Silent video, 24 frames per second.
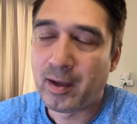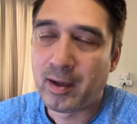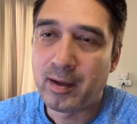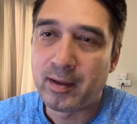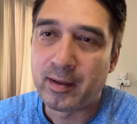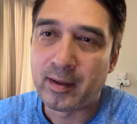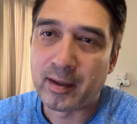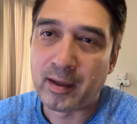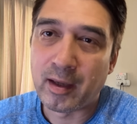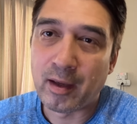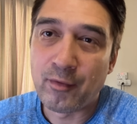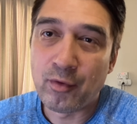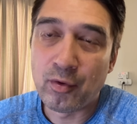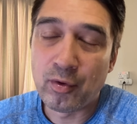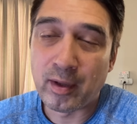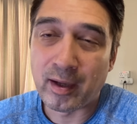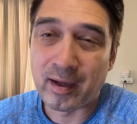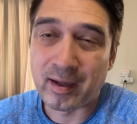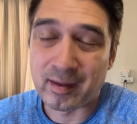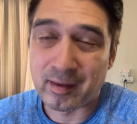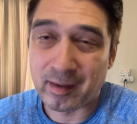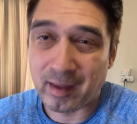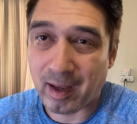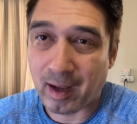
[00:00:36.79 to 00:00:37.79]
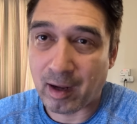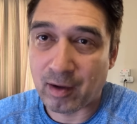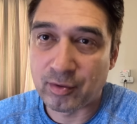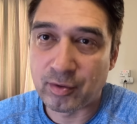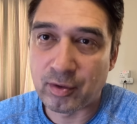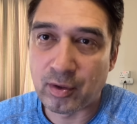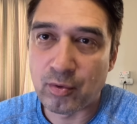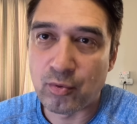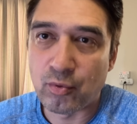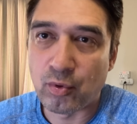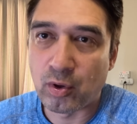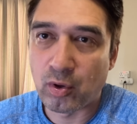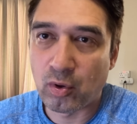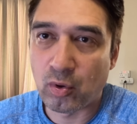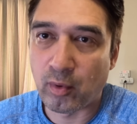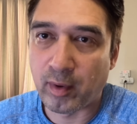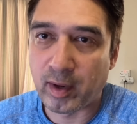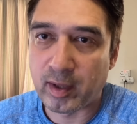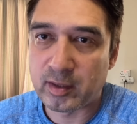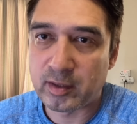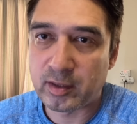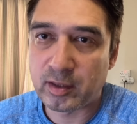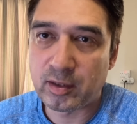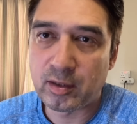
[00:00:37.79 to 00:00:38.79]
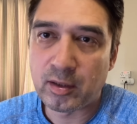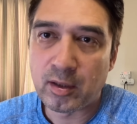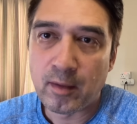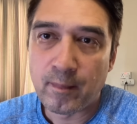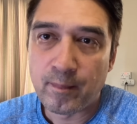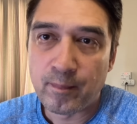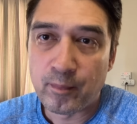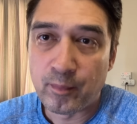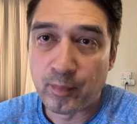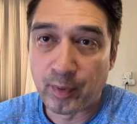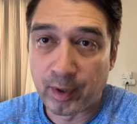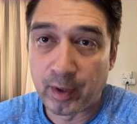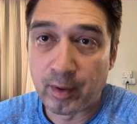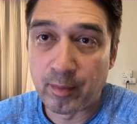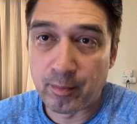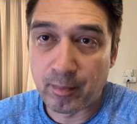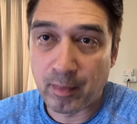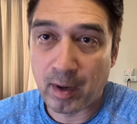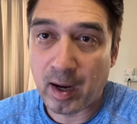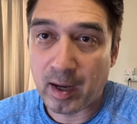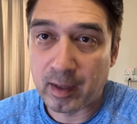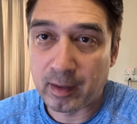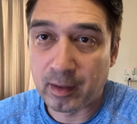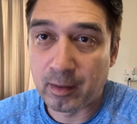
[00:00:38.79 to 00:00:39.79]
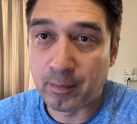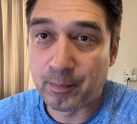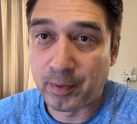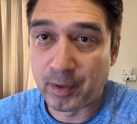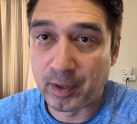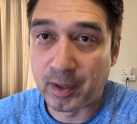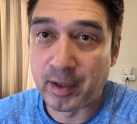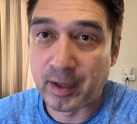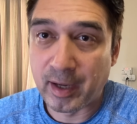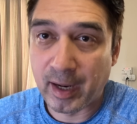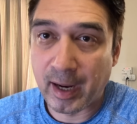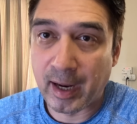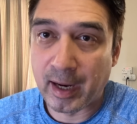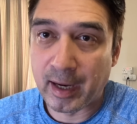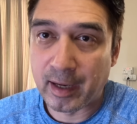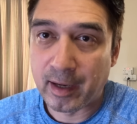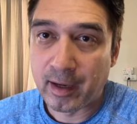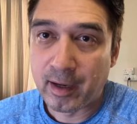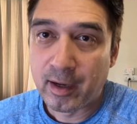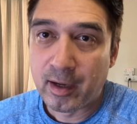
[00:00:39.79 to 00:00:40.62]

they give you like 1,000 requests per model per day.